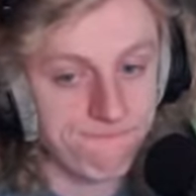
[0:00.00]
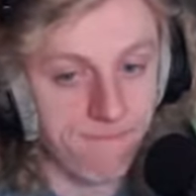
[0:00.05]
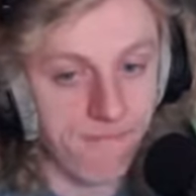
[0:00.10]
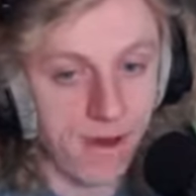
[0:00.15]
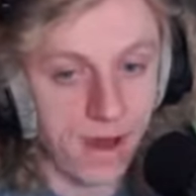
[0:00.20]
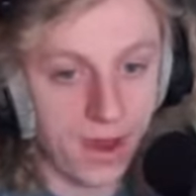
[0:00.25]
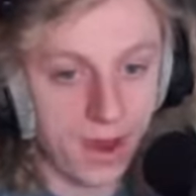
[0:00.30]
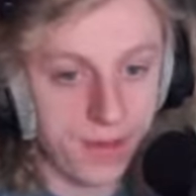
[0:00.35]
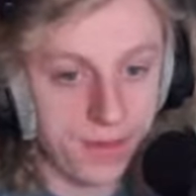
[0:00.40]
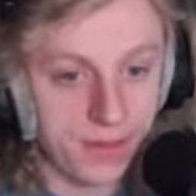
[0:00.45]

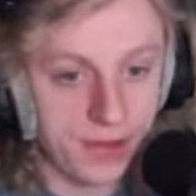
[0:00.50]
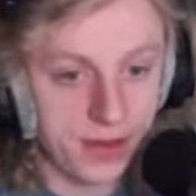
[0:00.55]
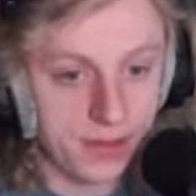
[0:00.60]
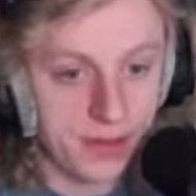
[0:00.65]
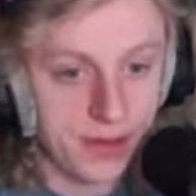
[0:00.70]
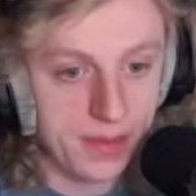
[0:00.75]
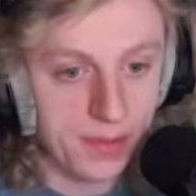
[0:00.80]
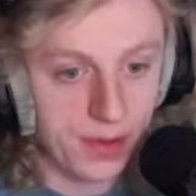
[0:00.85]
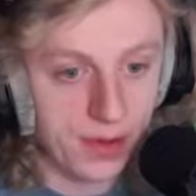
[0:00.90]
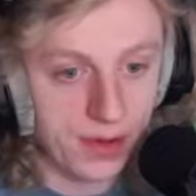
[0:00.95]
I'm going to
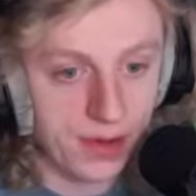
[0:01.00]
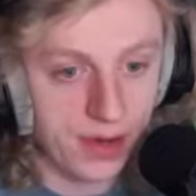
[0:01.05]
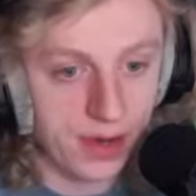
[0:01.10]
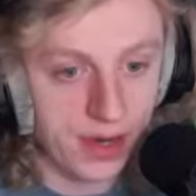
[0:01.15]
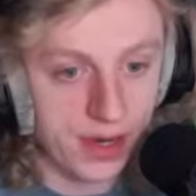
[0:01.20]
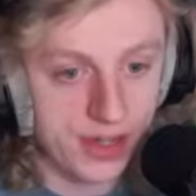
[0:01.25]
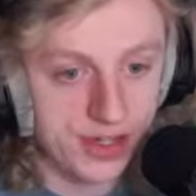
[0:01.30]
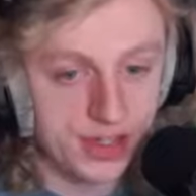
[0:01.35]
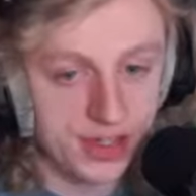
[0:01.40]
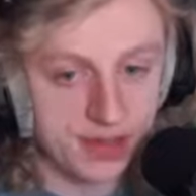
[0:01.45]
be more
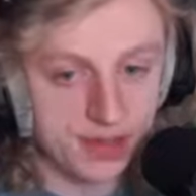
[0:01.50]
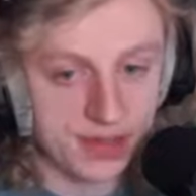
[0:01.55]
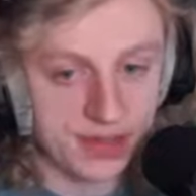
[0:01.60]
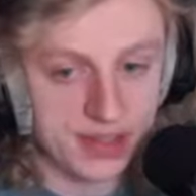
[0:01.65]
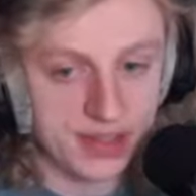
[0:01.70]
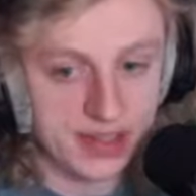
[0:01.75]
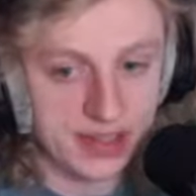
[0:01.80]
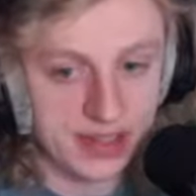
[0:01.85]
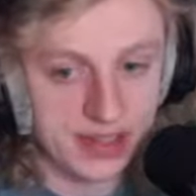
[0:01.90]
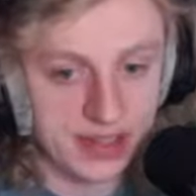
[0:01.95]
cautious
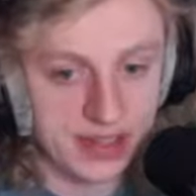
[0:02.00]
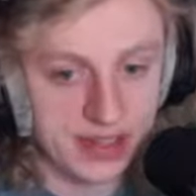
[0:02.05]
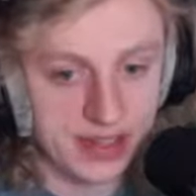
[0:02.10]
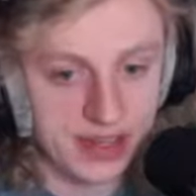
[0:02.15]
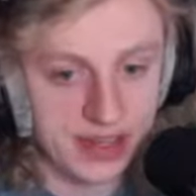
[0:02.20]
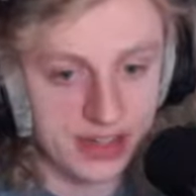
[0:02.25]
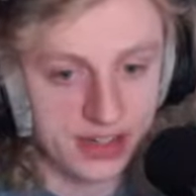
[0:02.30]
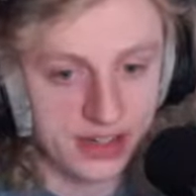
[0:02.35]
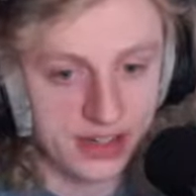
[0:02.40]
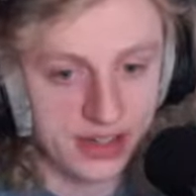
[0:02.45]
because I think he
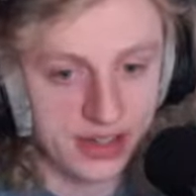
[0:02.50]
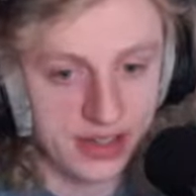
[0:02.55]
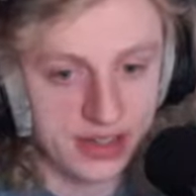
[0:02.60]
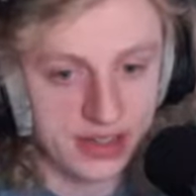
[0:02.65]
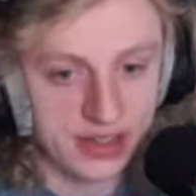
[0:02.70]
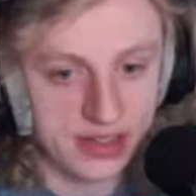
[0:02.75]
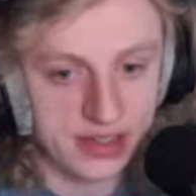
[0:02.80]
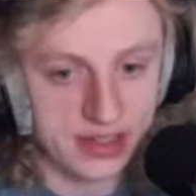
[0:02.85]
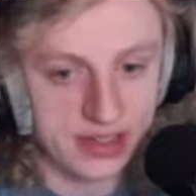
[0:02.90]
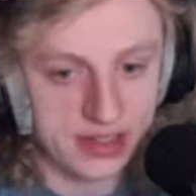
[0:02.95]
actually
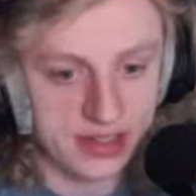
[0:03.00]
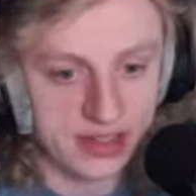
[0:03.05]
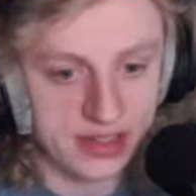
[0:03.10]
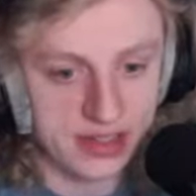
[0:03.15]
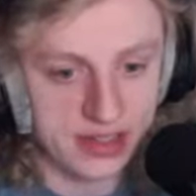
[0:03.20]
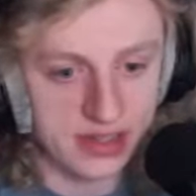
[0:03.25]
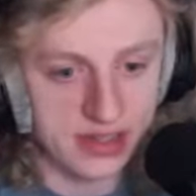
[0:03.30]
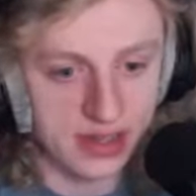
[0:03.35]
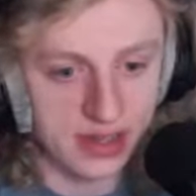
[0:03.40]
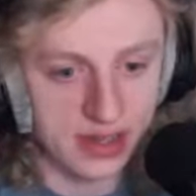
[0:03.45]
exists
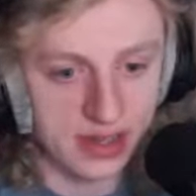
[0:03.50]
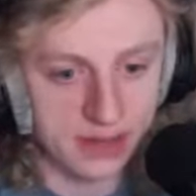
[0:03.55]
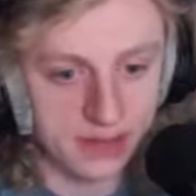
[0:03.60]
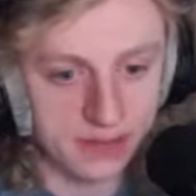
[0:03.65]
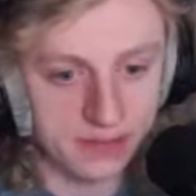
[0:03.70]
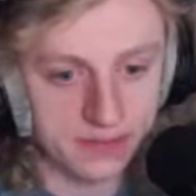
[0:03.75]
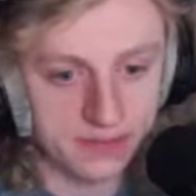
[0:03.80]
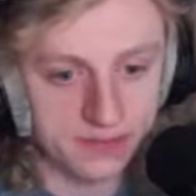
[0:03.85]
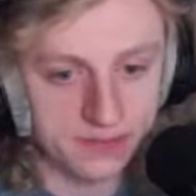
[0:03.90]
this time.